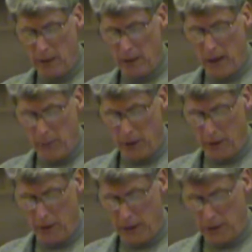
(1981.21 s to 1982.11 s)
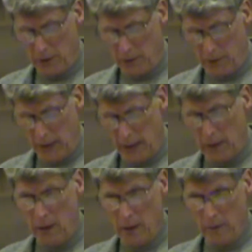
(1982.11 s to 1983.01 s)
by the dominant nation state
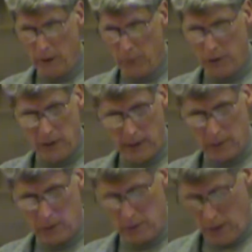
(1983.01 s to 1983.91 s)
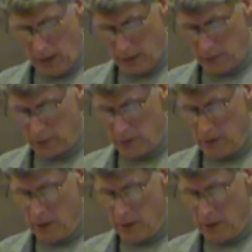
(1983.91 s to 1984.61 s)
that protects us.